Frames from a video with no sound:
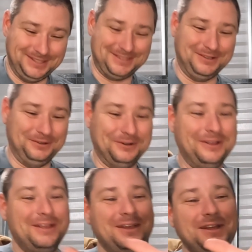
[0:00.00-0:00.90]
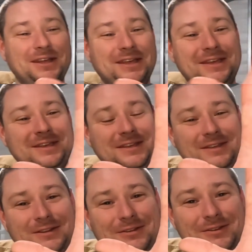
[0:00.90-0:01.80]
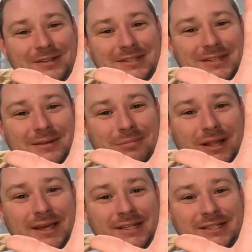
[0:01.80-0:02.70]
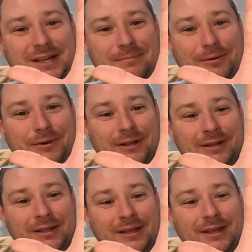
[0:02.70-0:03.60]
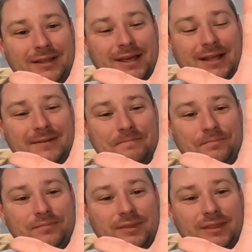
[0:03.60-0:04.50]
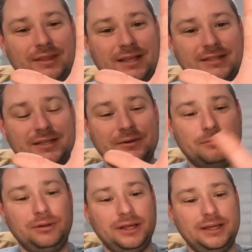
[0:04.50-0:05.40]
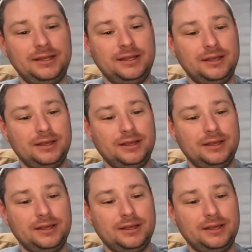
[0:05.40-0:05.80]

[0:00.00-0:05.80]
And so you can see the blade shape on that single blade